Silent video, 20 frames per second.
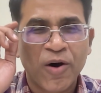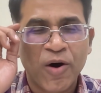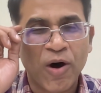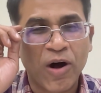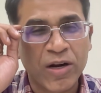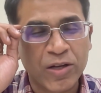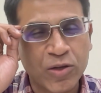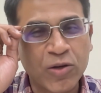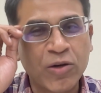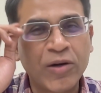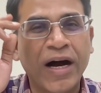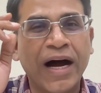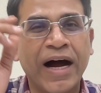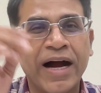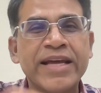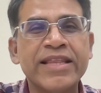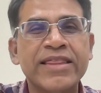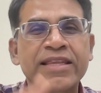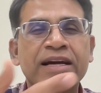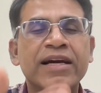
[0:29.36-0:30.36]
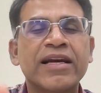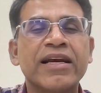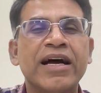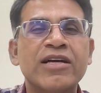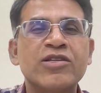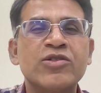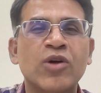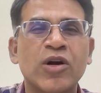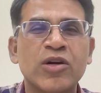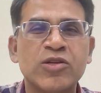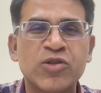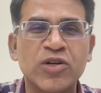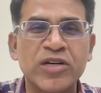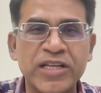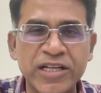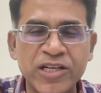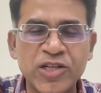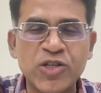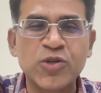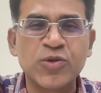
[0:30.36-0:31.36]
Although I in the class also
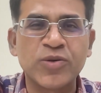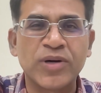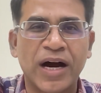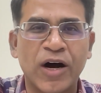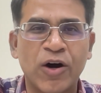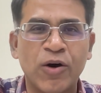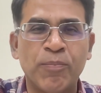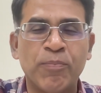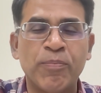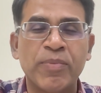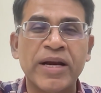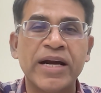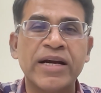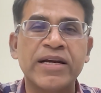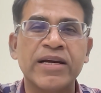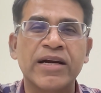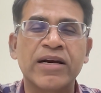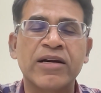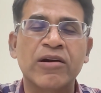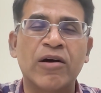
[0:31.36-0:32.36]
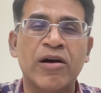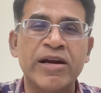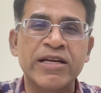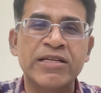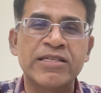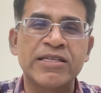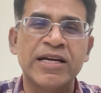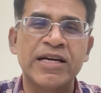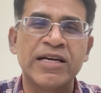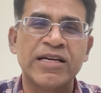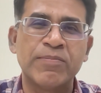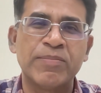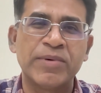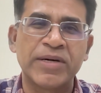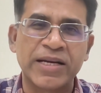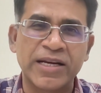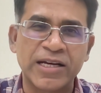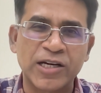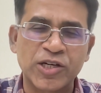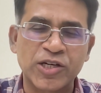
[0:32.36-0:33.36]
teach you how plate tectonics
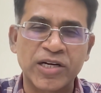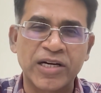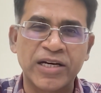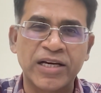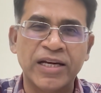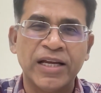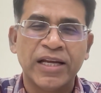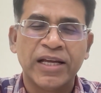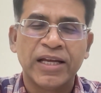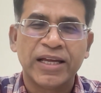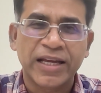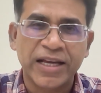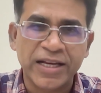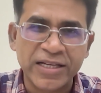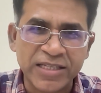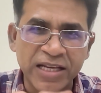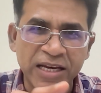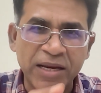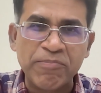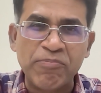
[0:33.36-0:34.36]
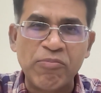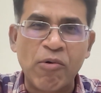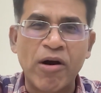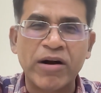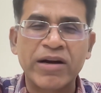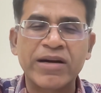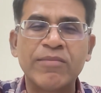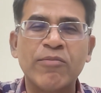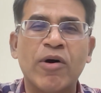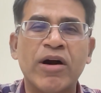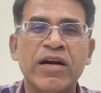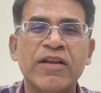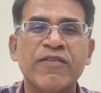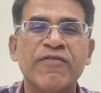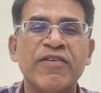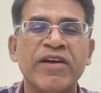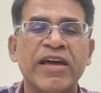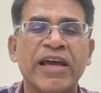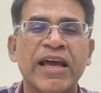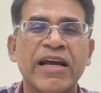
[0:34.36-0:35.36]
interpretation is an important
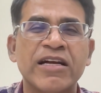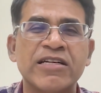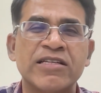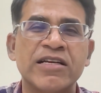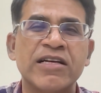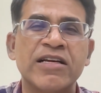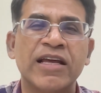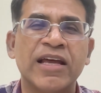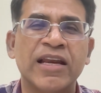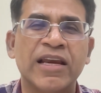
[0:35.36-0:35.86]
modification